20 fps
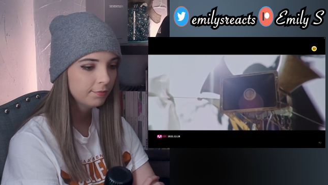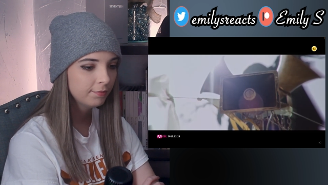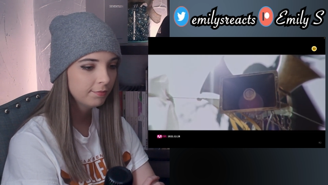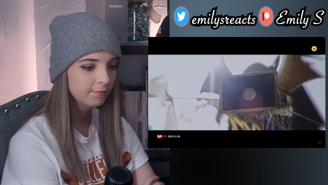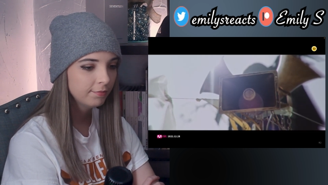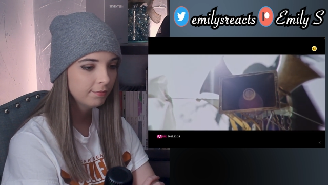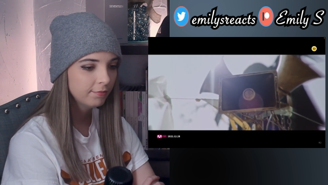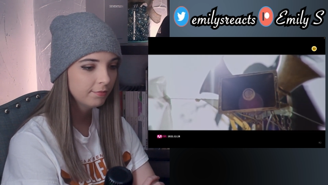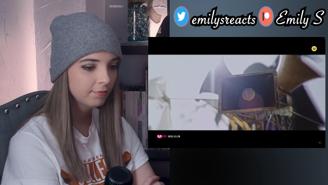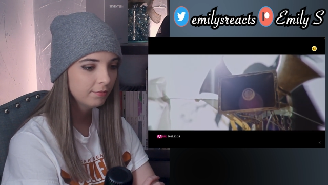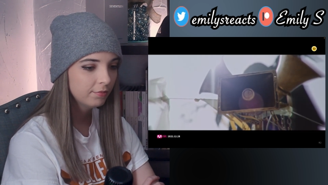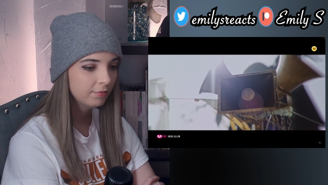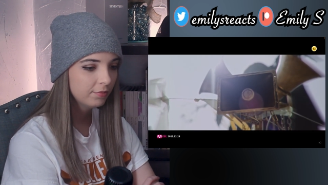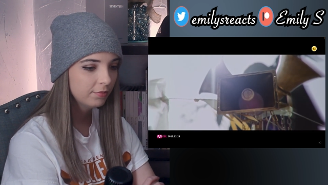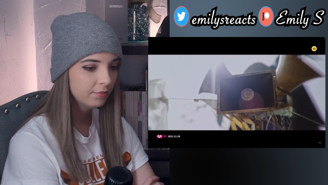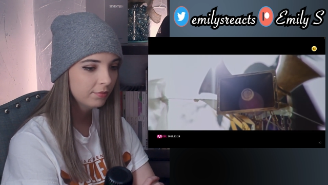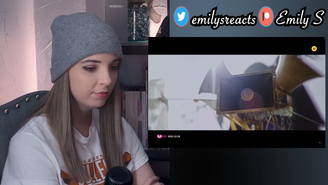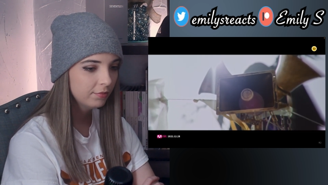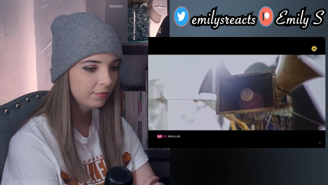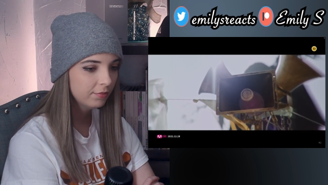
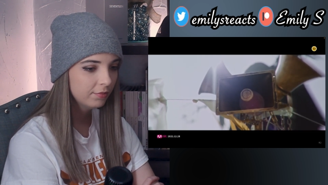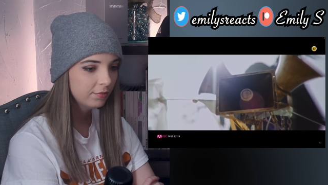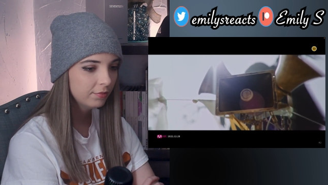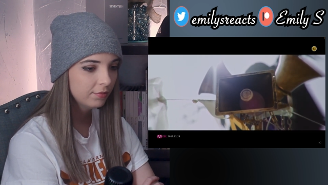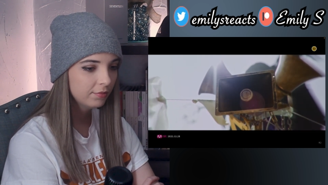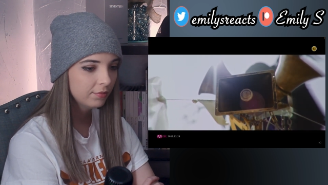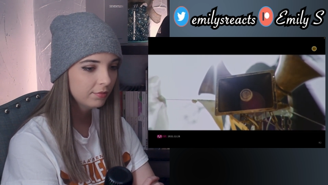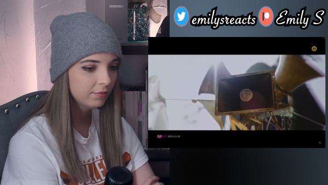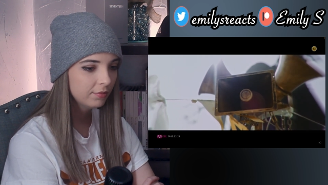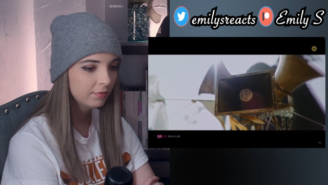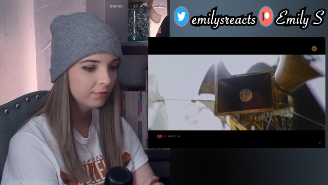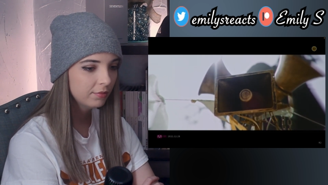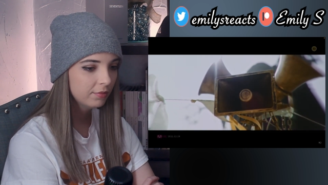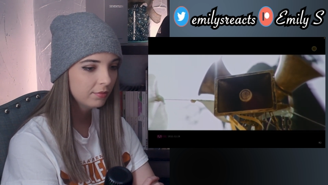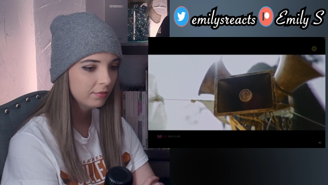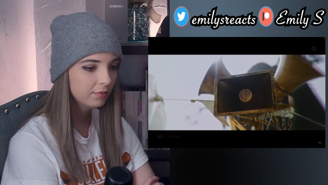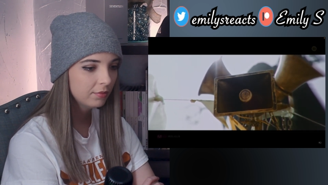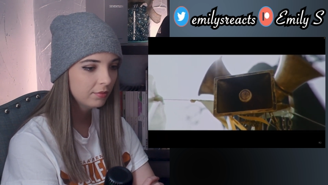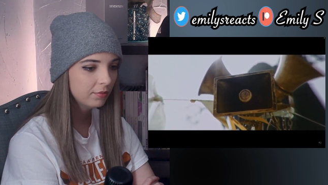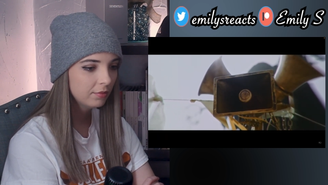
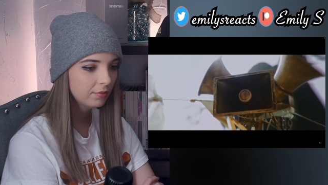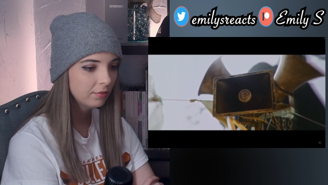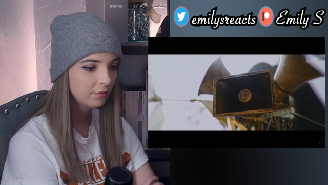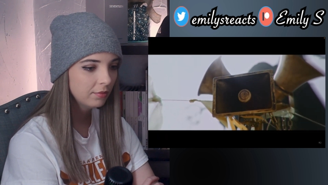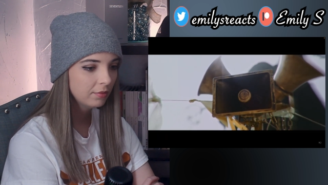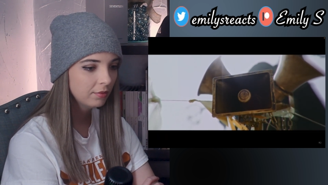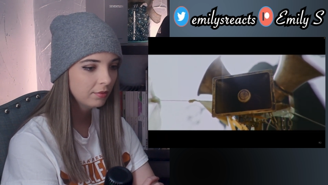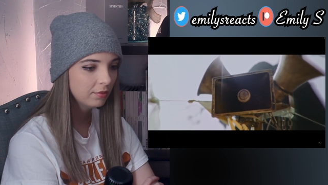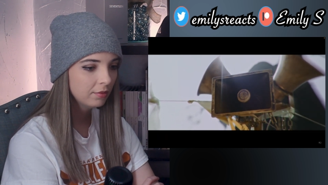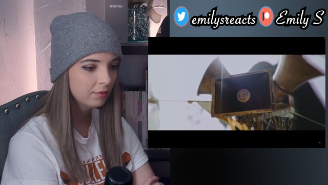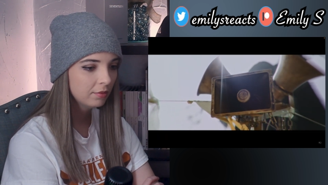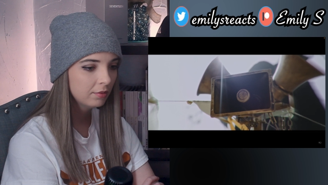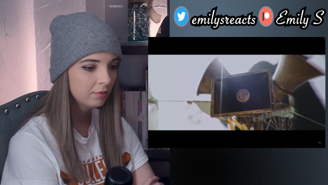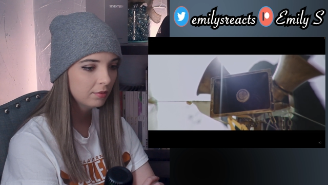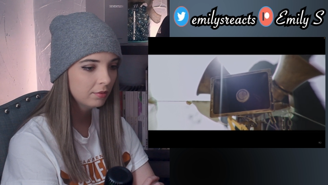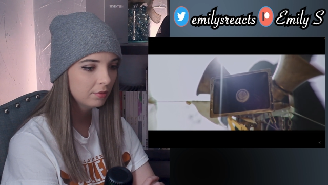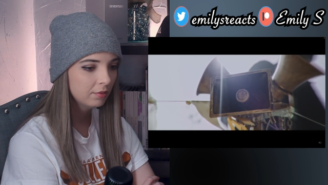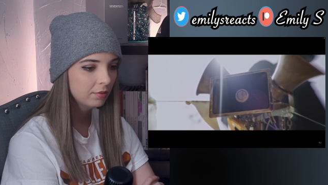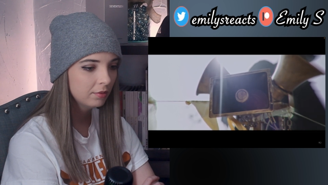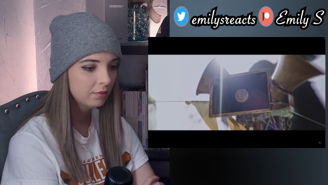
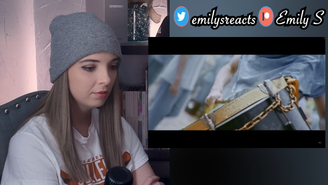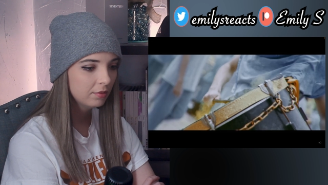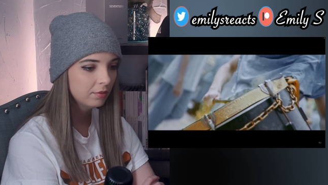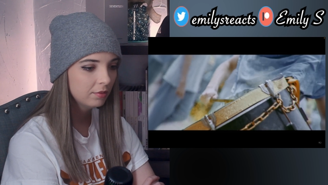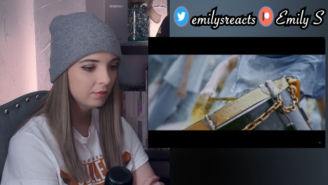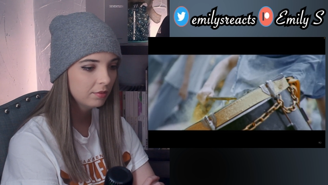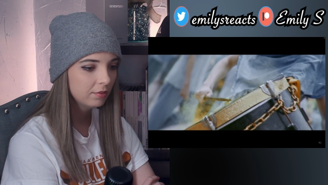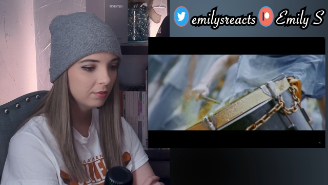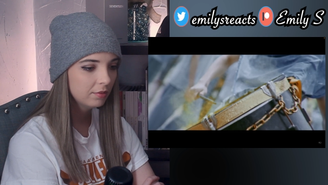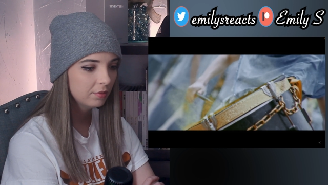(no one is talking)